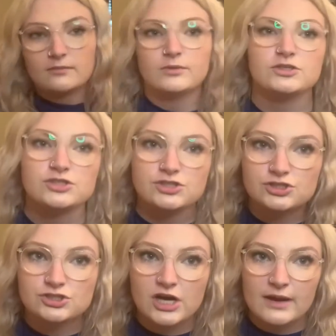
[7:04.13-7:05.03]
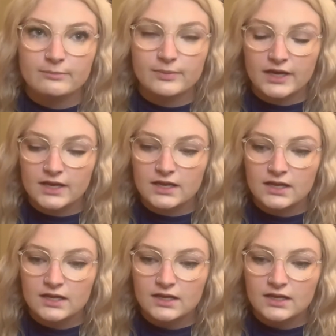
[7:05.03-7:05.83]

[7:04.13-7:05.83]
Push the subscribe button.